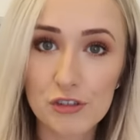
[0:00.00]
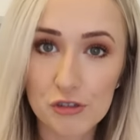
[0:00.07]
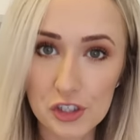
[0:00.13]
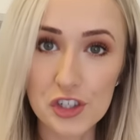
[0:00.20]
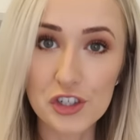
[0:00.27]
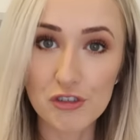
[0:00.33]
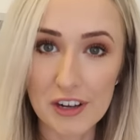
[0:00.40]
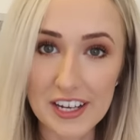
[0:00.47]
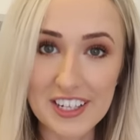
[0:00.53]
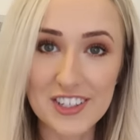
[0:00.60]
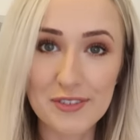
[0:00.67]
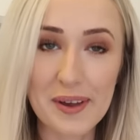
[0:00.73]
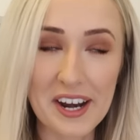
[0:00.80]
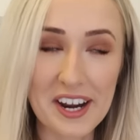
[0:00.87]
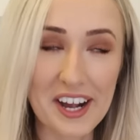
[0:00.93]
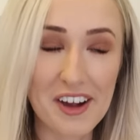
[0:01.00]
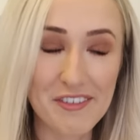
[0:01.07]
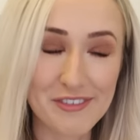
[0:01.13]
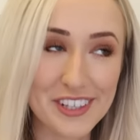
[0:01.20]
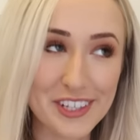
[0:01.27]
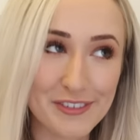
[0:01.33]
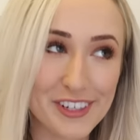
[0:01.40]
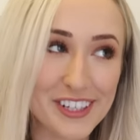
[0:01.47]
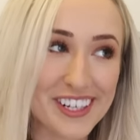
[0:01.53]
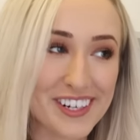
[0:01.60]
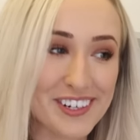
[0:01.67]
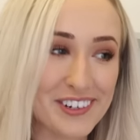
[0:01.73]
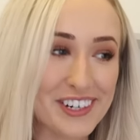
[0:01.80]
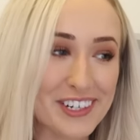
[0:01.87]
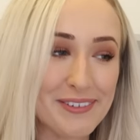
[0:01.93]
frustrates me and I get really really
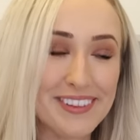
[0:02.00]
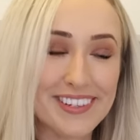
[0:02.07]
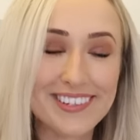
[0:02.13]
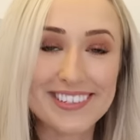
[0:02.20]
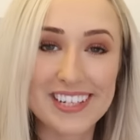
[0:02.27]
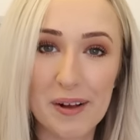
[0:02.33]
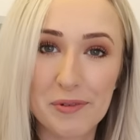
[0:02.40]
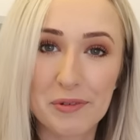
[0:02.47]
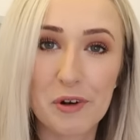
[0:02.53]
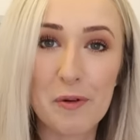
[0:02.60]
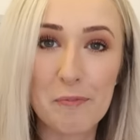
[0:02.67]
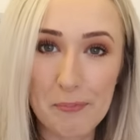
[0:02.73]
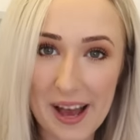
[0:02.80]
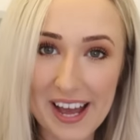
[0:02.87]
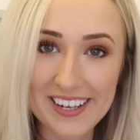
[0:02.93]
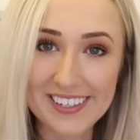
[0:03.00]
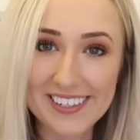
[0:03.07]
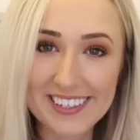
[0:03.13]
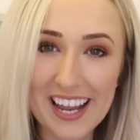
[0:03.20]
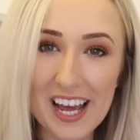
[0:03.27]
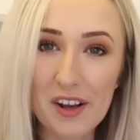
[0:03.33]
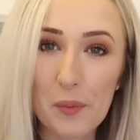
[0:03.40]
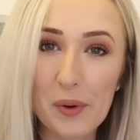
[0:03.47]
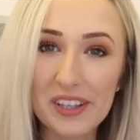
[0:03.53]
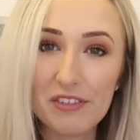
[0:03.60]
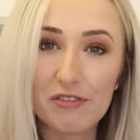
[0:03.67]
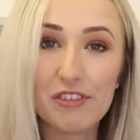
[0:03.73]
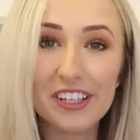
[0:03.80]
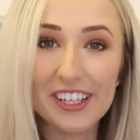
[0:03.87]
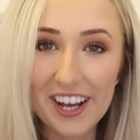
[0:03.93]
annoyed when the stems won't bend like when they're
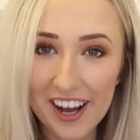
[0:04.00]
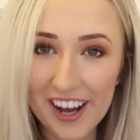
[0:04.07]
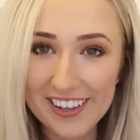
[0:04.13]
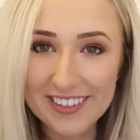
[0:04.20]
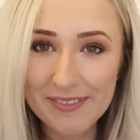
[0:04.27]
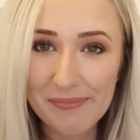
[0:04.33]
really hard to